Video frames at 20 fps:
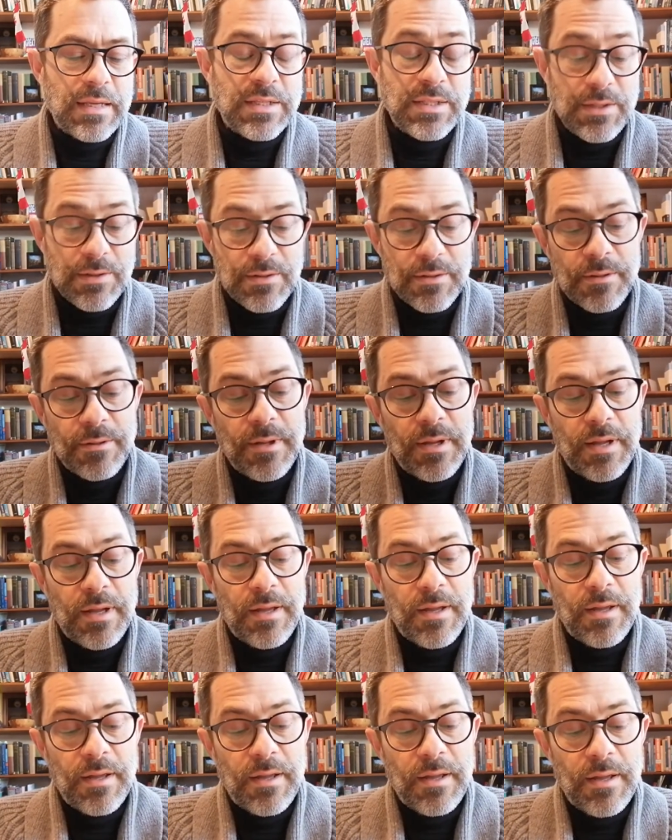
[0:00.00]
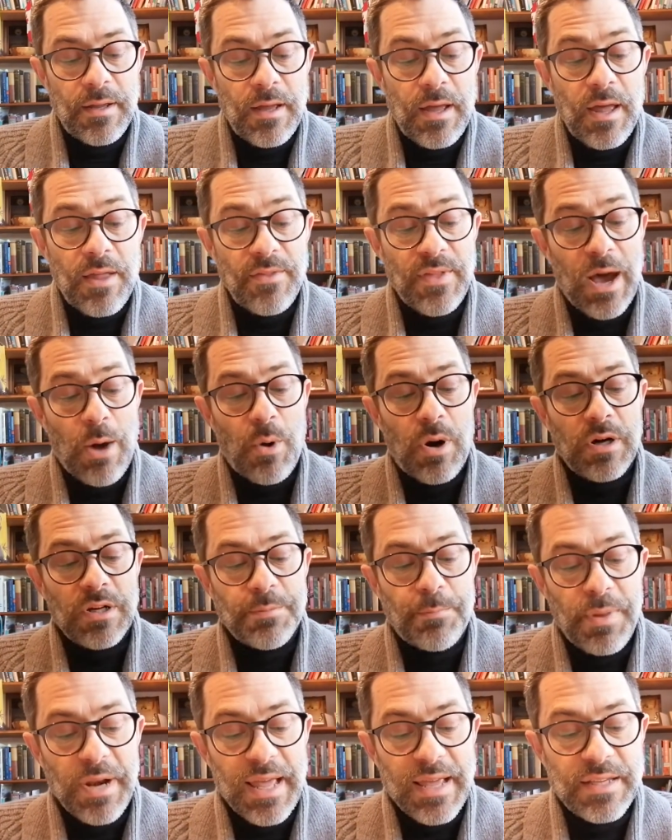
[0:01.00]
Still, thou
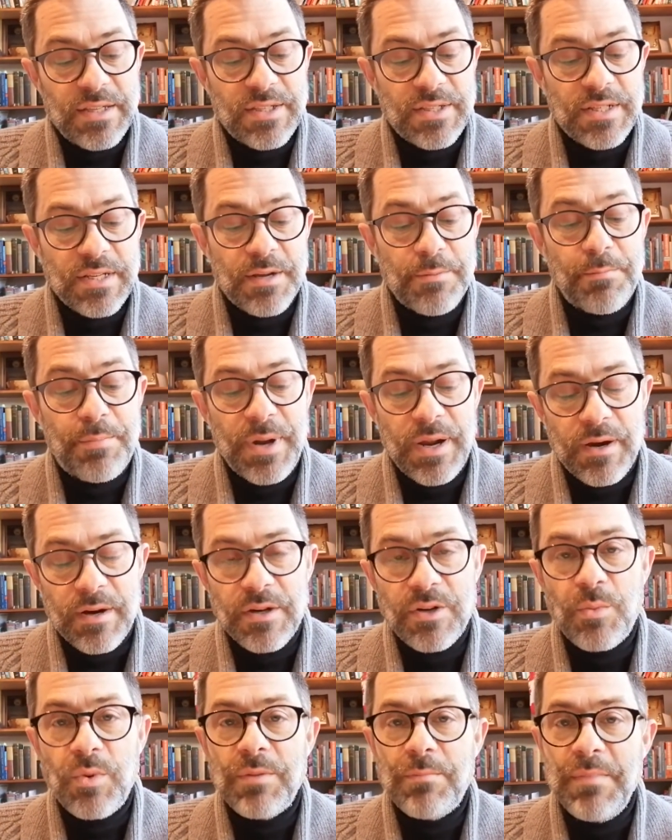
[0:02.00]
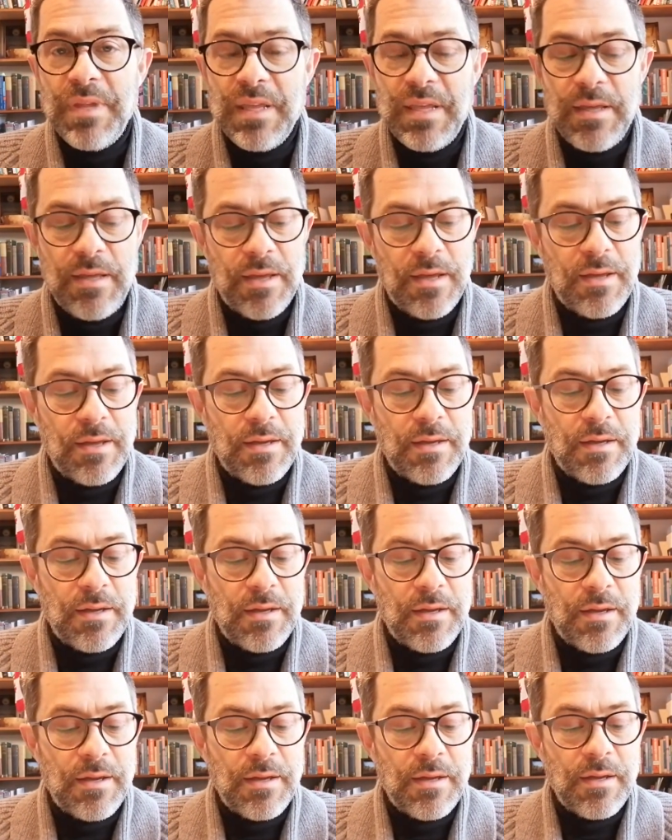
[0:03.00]
art blessed compared with me.
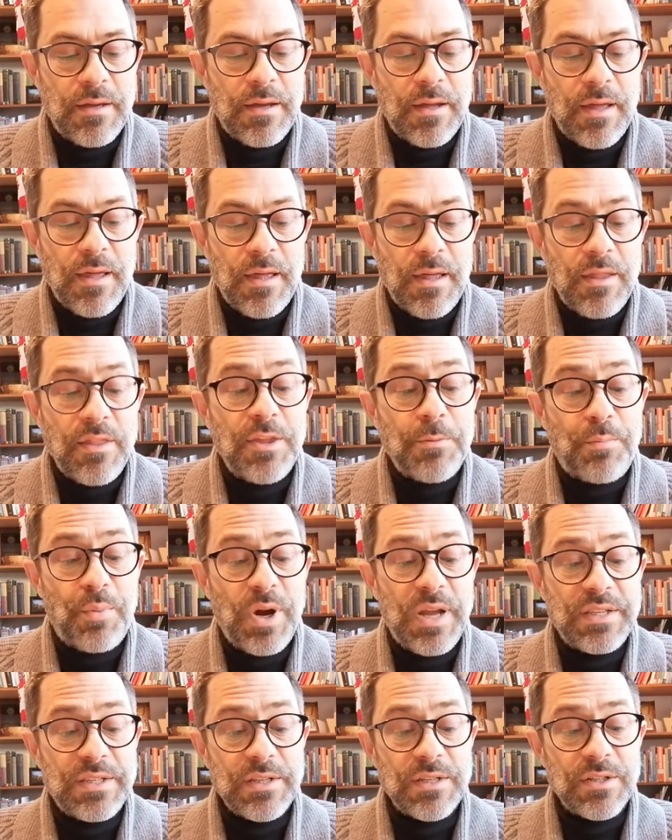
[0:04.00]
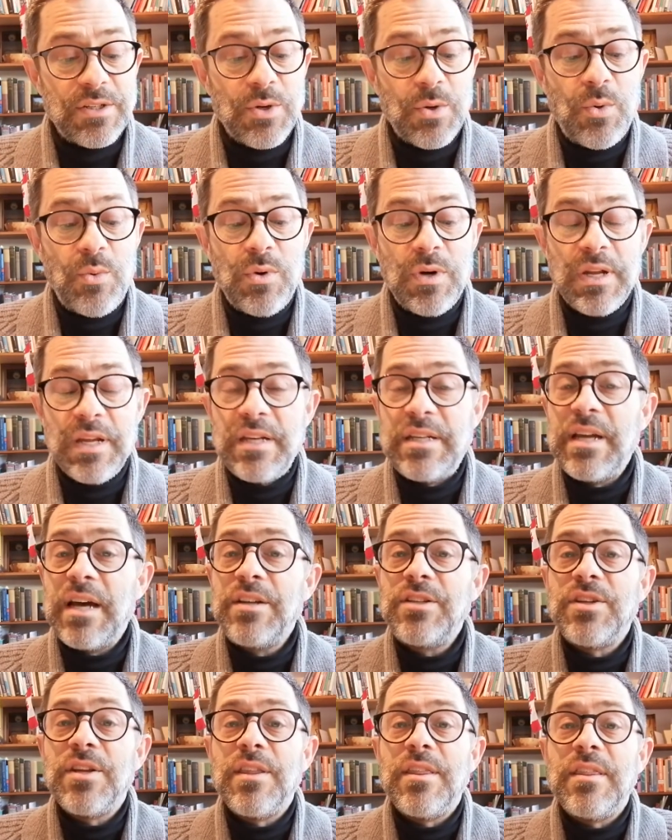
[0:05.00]
The present only
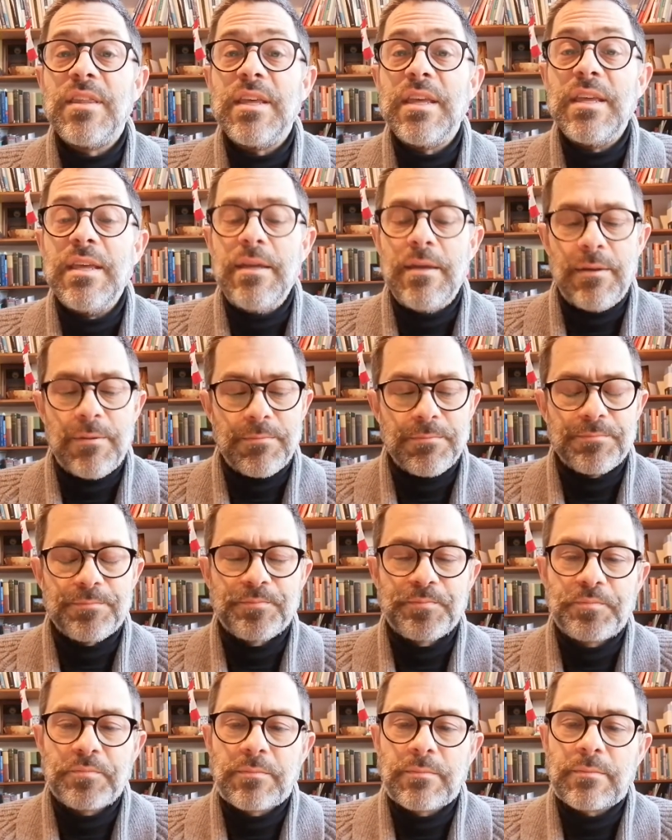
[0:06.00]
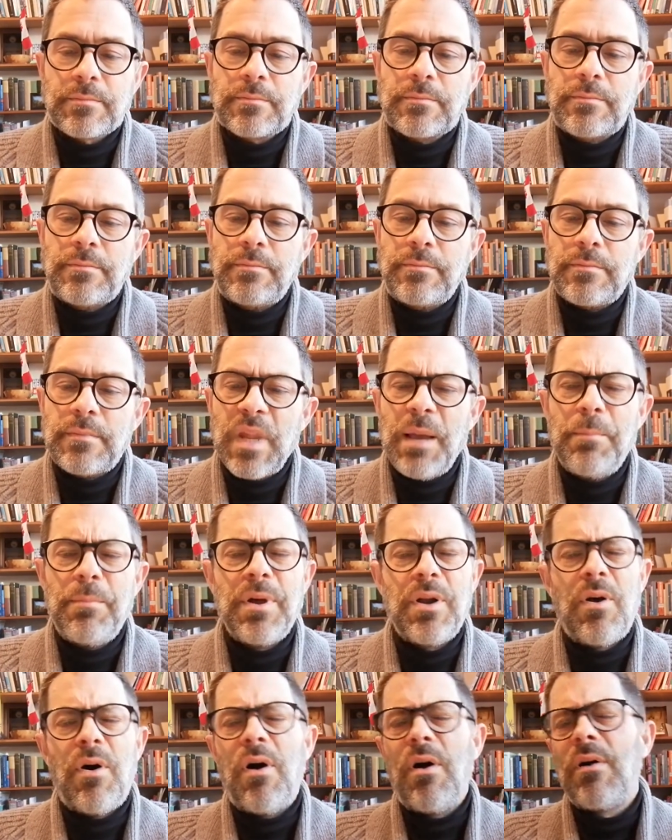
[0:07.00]
toucheth thee.
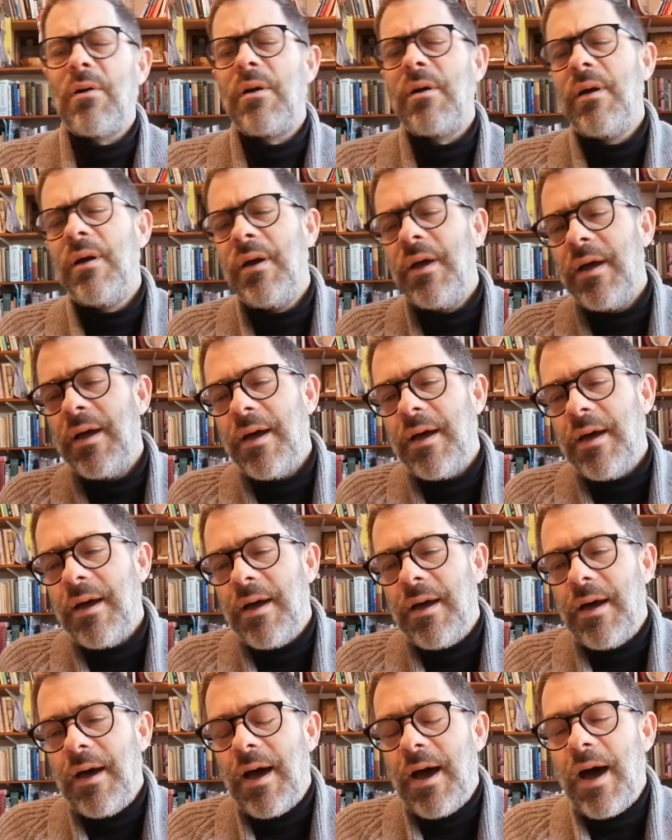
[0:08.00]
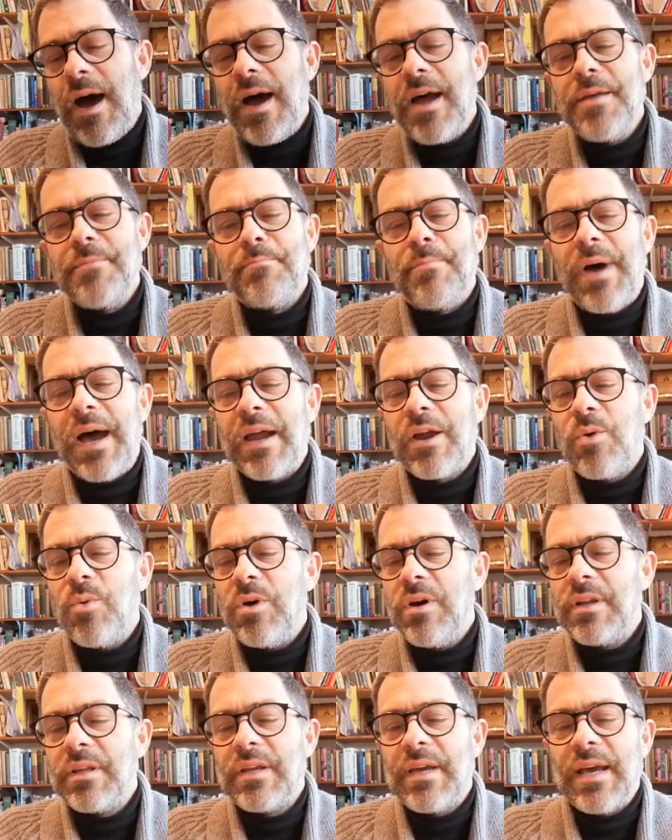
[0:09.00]
But och, I
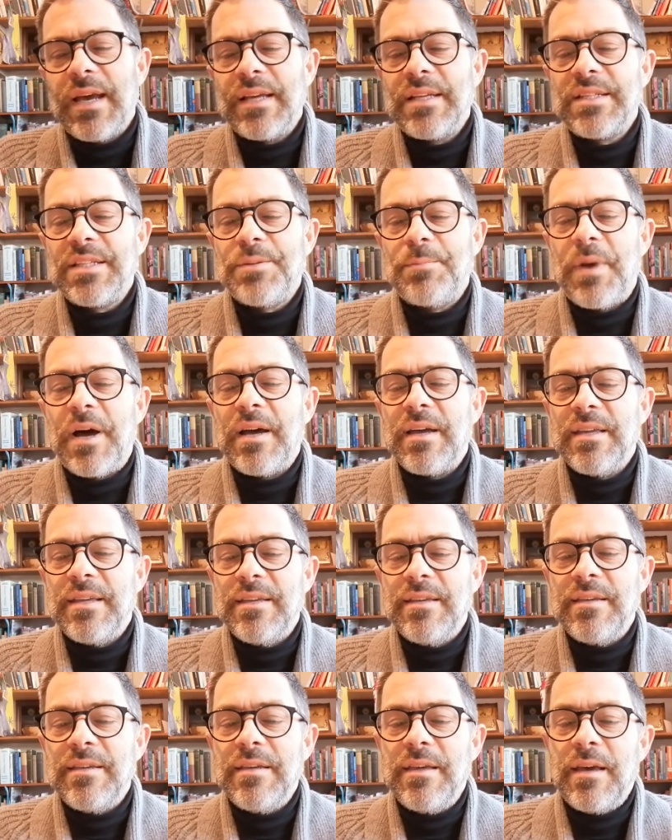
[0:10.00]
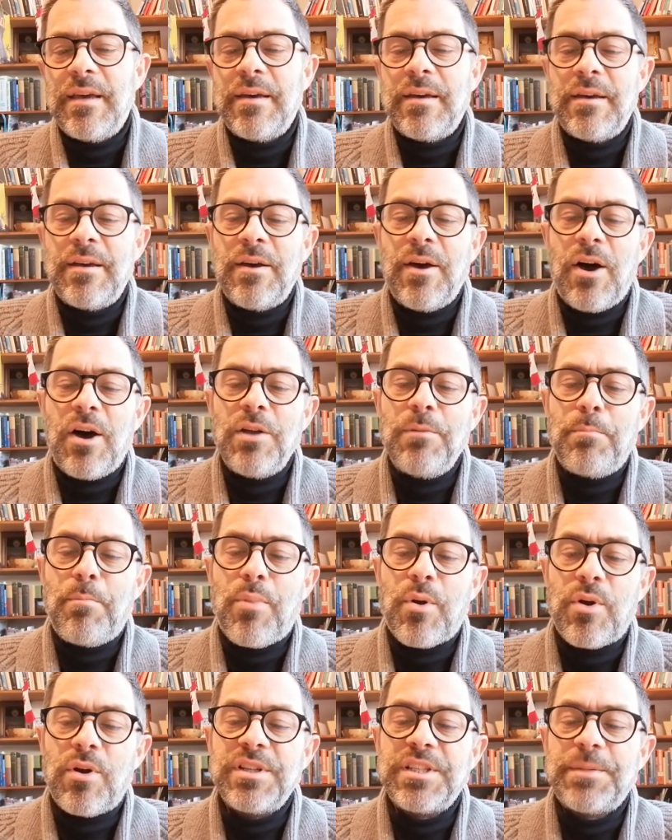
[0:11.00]
backward cast my ee on
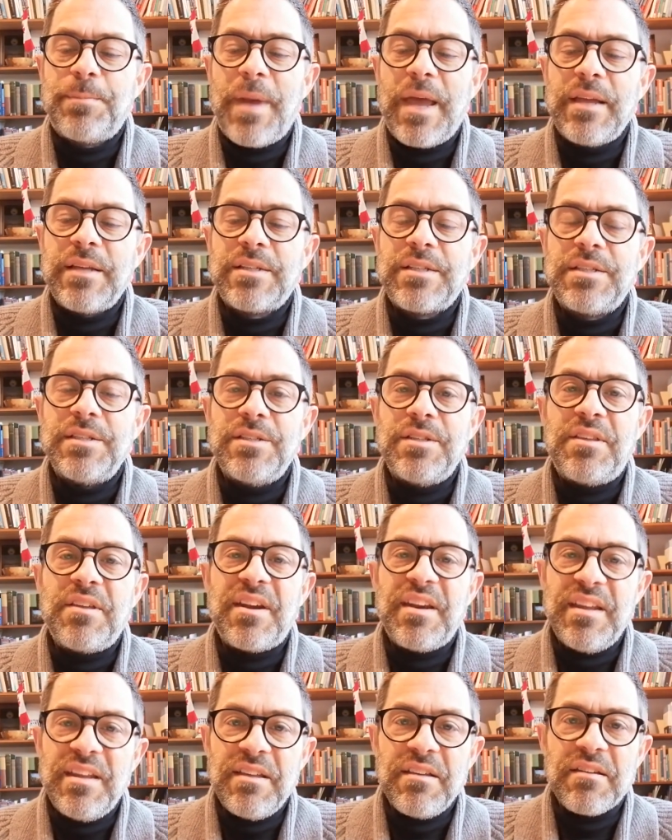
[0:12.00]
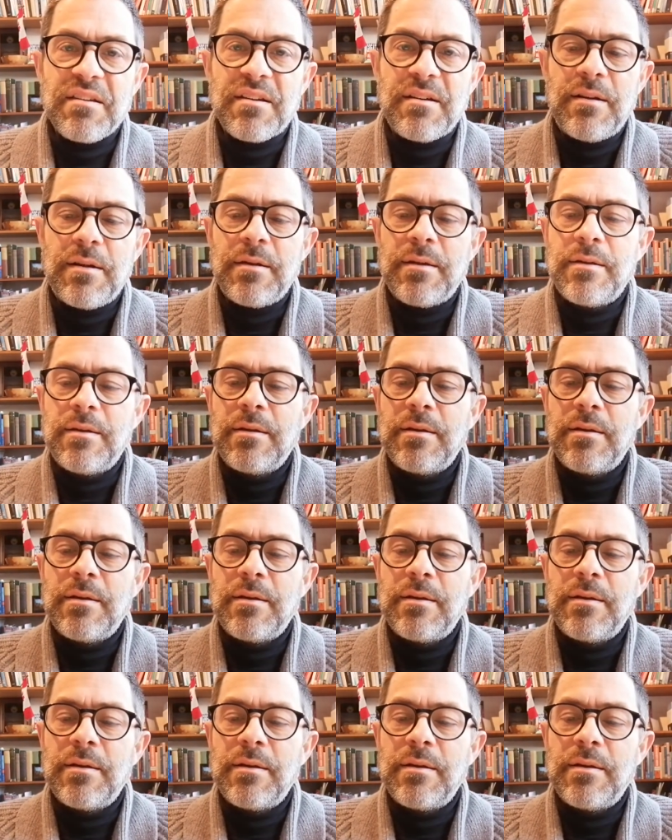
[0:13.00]
prospects drear.